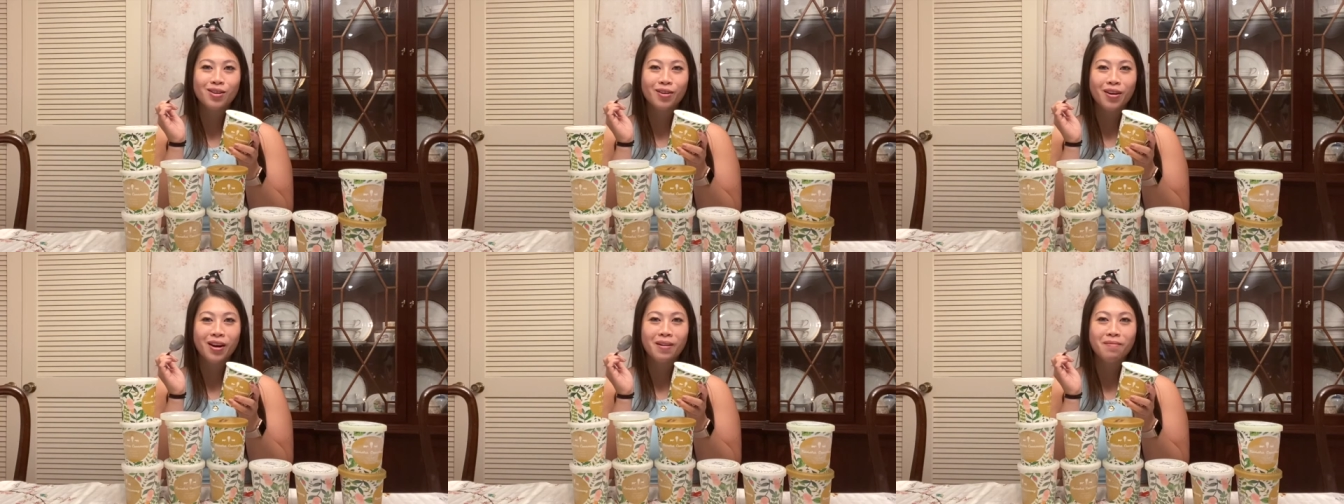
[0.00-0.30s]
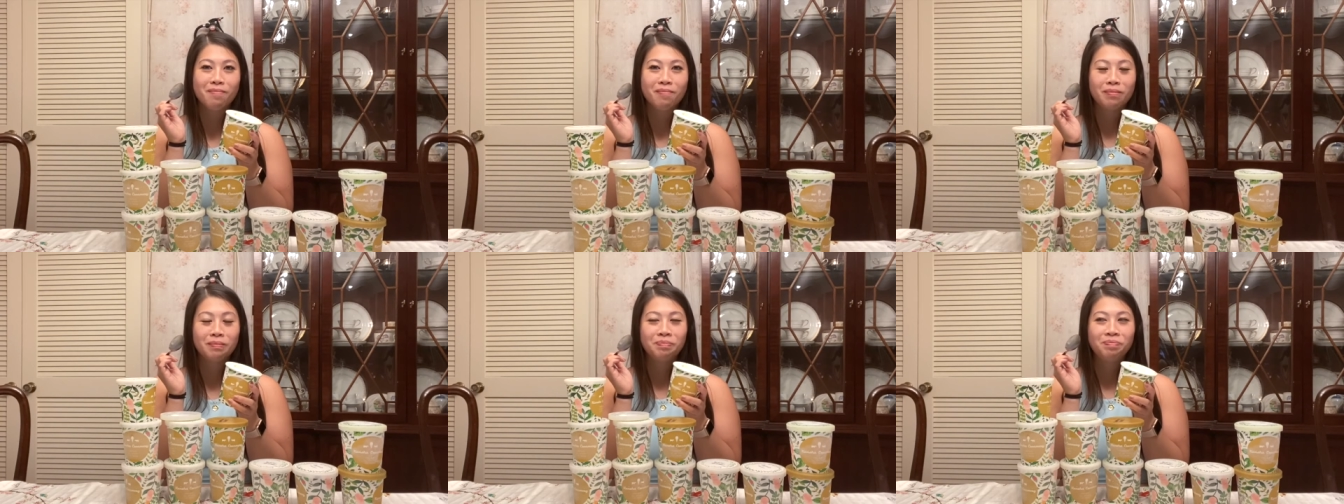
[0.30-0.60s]

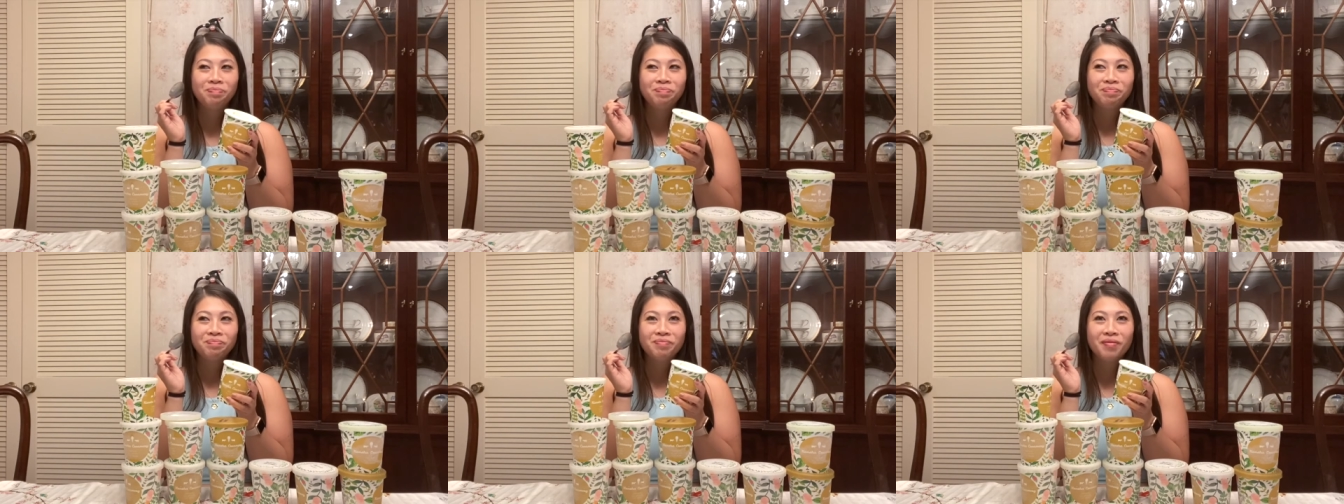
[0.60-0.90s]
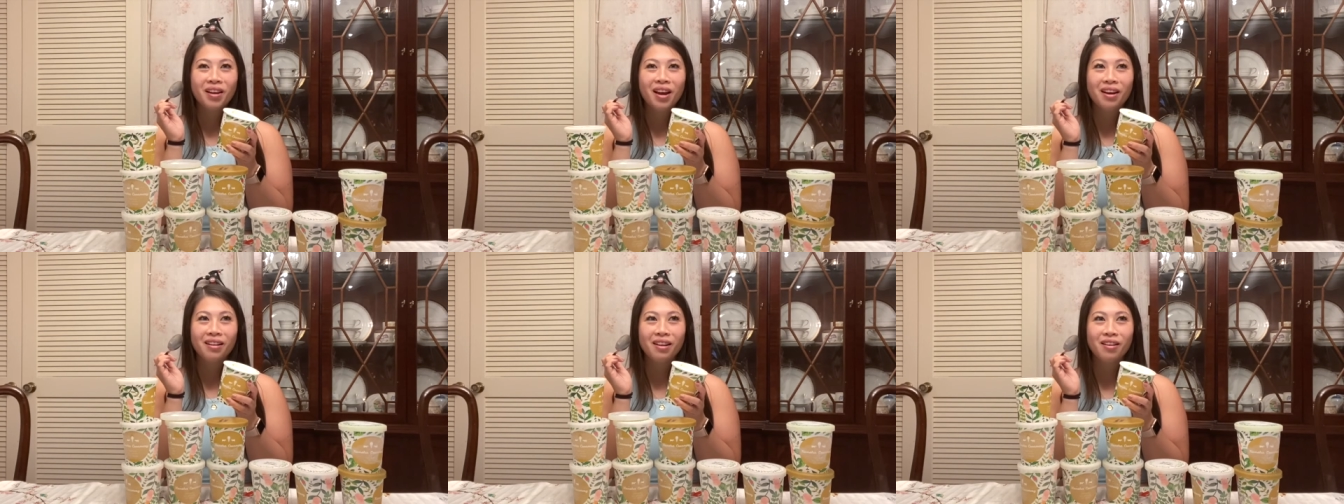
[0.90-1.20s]
cream.
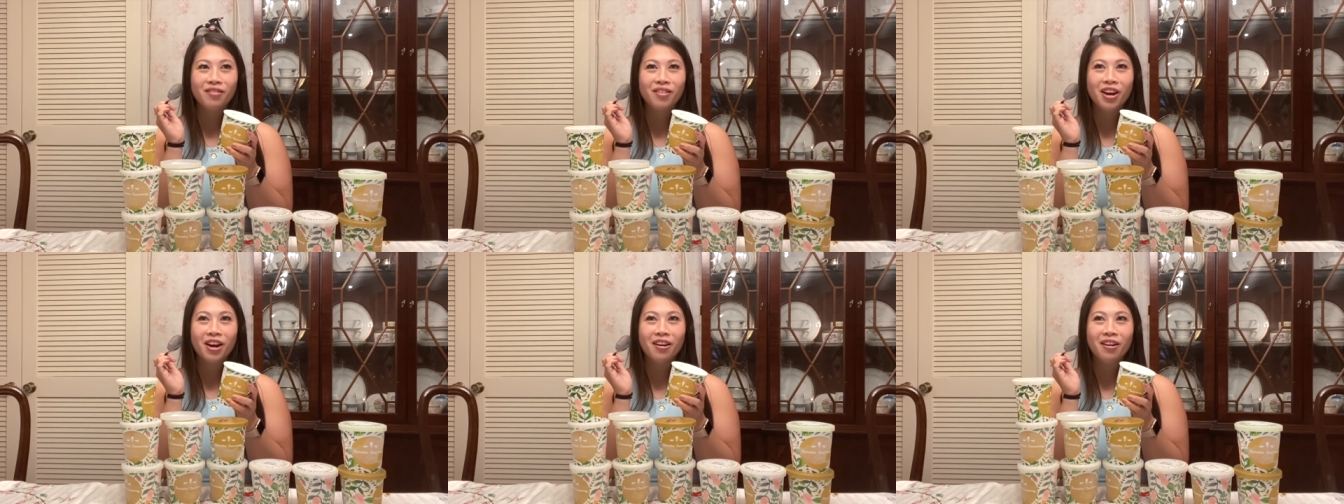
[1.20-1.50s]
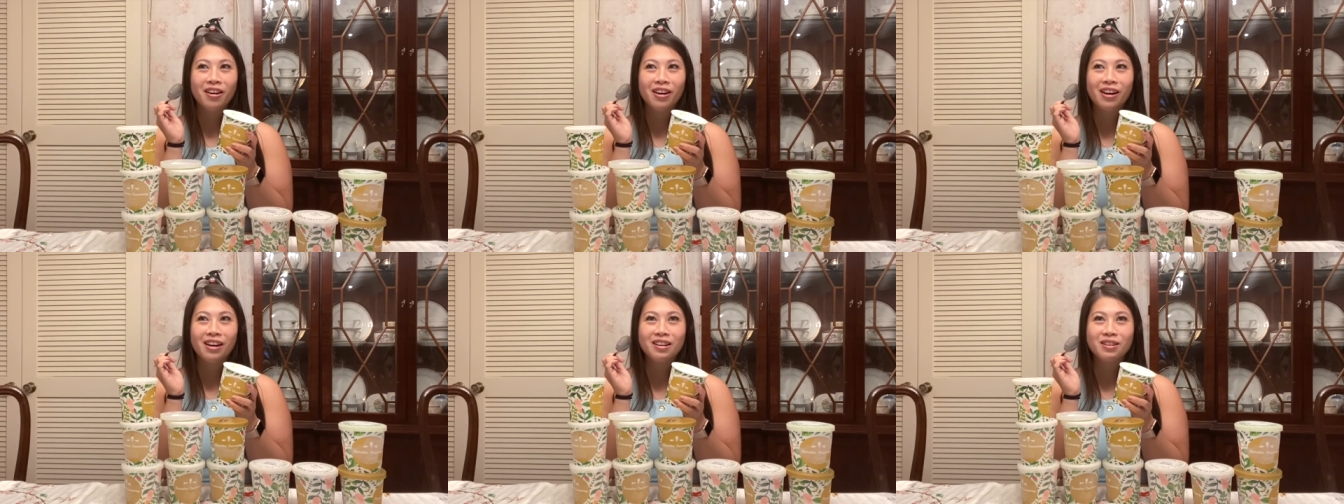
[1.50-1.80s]
I love
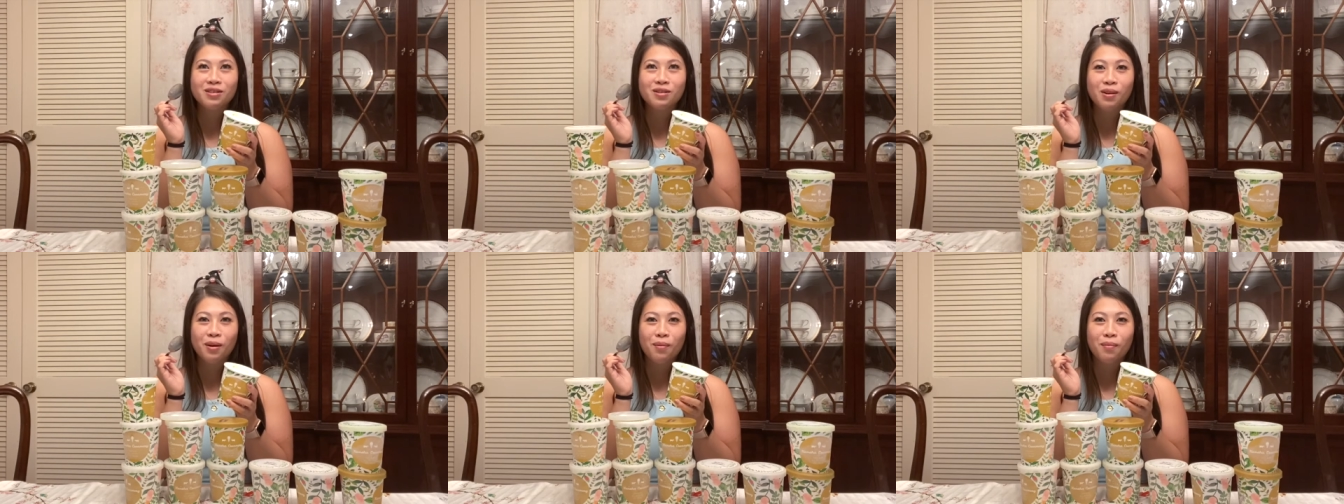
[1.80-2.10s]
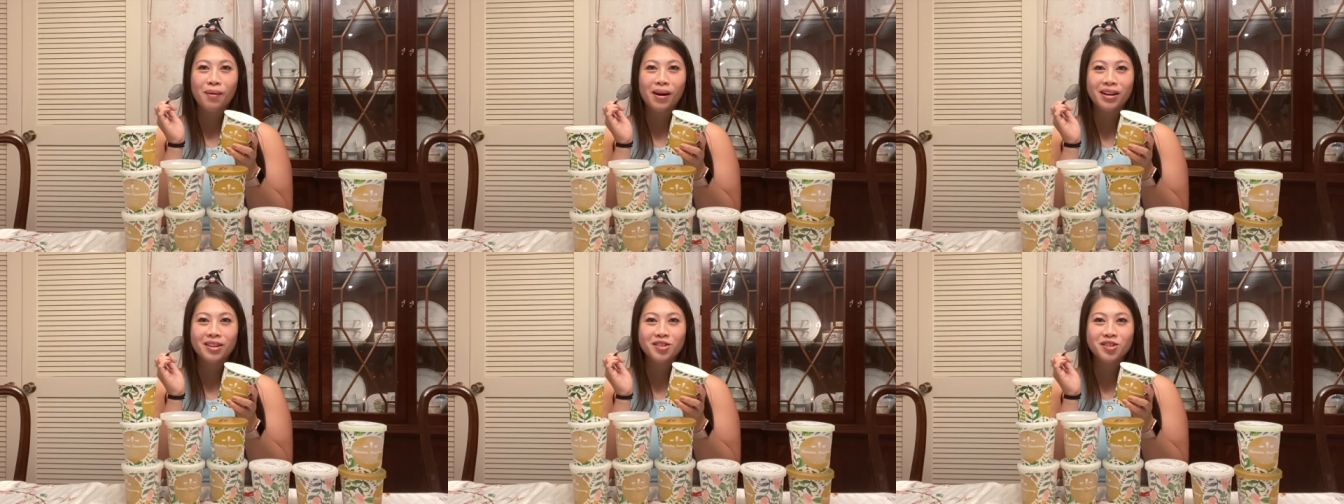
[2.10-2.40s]
carrot cake so
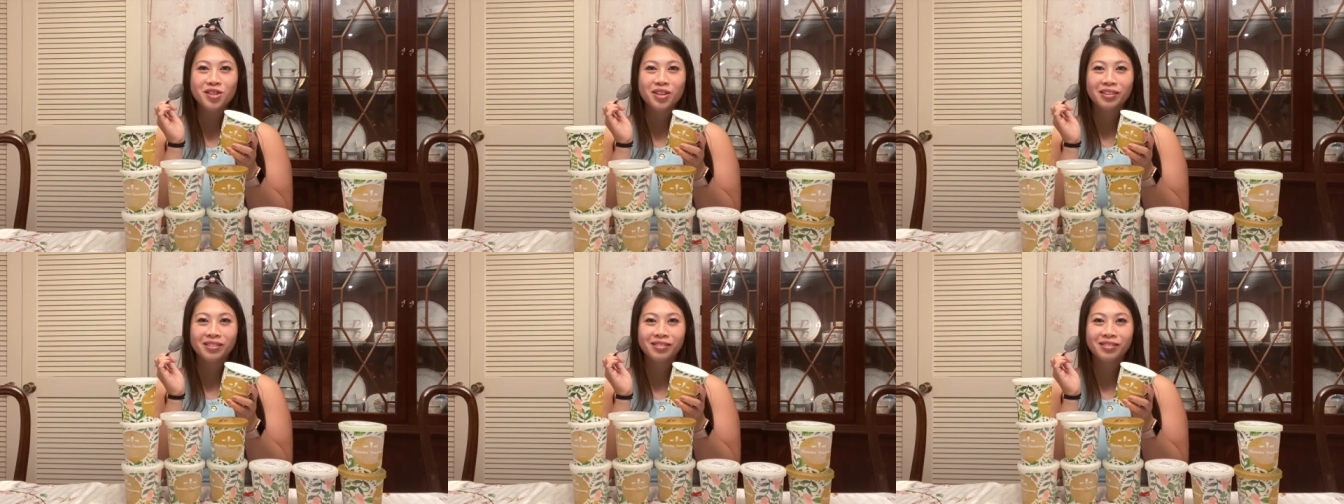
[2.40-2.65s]
much.